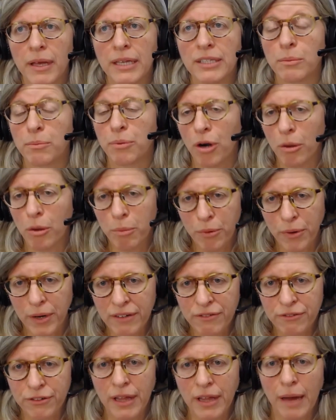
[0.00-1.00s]
is
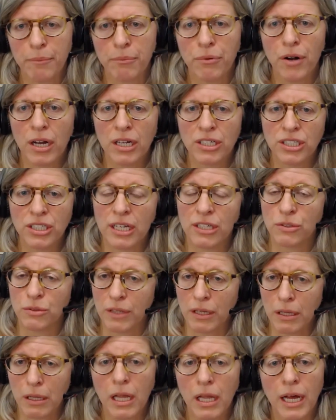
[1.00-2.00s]
appropriate for that project or
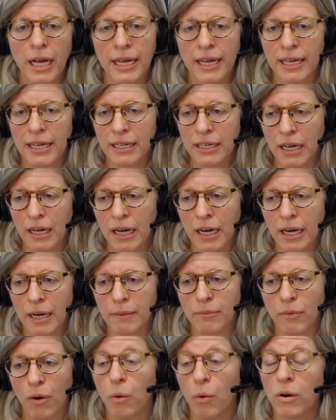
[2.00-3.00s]
the client,
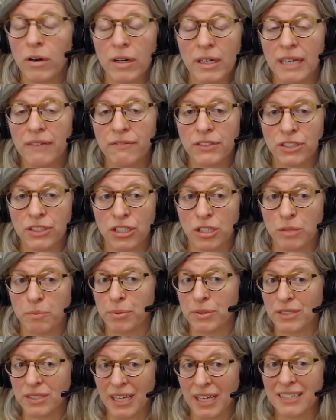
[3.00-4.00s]
or even just
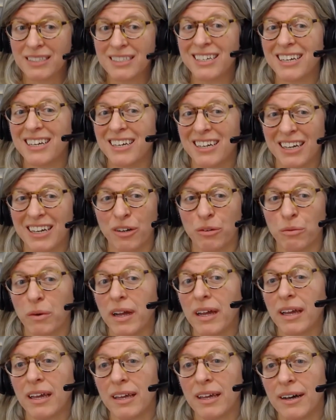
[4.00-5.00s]
presenting an
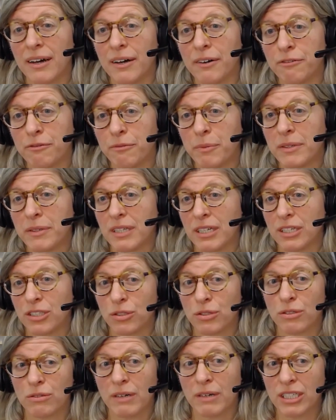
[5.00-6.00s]
array of
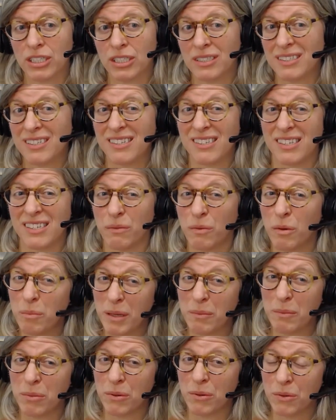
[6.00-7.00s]
potential directions and see what
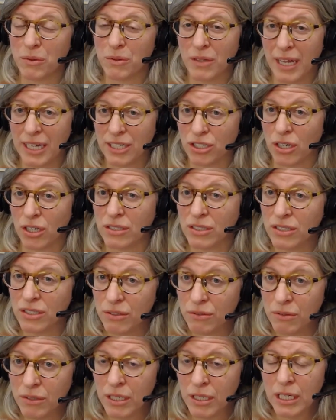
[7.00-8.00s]
people latch
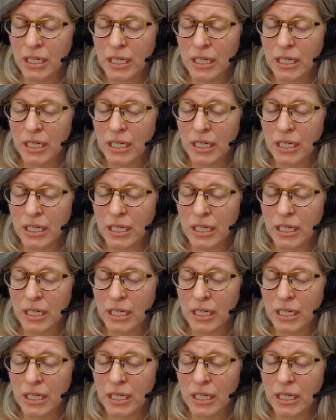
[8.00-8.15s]
onto.